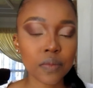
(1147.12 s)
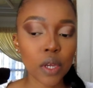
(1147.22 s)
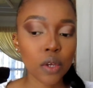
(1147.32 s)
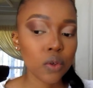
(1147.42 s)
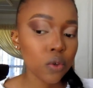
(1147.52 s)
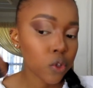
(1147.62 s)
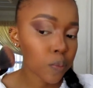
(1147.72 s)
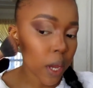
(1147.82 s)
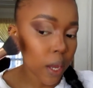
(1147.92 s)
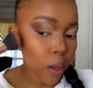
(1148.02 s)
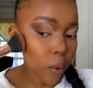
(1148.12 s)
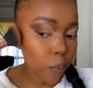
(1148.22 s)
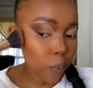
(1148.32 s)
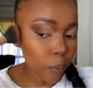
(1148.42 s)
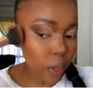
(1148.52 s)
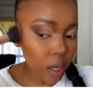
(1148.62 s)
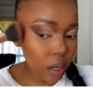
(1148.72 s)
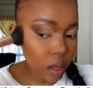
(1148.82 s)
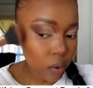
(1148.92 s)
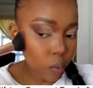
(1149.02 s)
use my
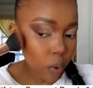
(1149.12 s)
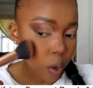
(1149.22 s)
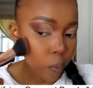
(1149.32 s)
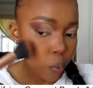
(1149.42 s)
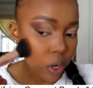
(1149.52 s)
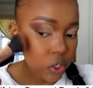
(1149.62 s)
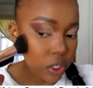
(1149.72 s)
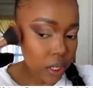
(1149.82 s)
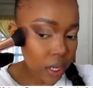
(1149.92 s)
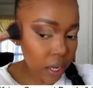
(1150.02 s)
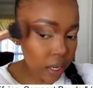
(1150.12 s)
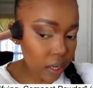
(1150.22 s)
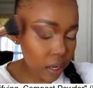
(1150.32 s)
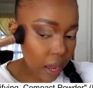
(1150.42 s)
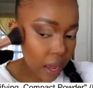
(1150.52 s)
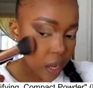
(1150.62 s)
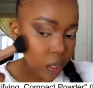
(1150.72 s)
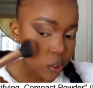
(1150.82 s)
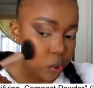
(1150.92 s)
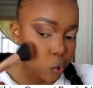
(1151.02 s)
big round brush again
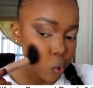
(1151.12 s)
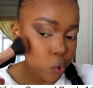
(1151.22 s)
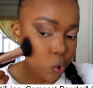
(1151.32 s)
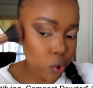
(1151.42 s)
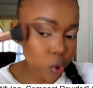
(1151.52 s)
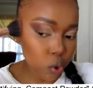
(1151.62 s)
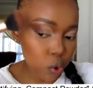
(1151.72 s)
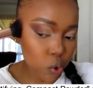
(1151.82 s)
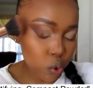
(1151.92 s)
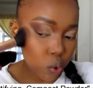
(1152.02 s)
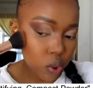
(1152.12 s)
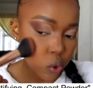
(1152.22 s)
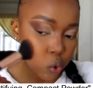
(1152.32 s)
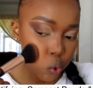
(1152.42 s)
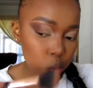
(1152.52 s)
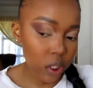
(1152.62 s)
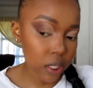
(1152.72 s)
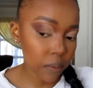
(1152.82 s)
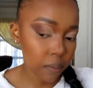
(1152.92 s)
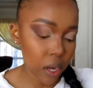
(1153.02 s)
and just use this to
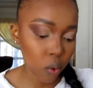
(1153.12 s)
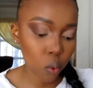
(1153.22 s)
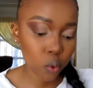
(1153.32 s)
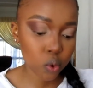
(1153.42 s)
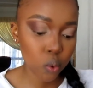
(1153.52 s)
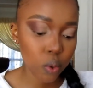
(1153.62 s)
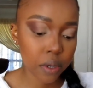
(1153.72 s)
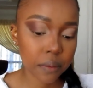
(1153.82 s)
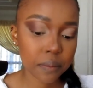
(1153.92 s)
set my contour.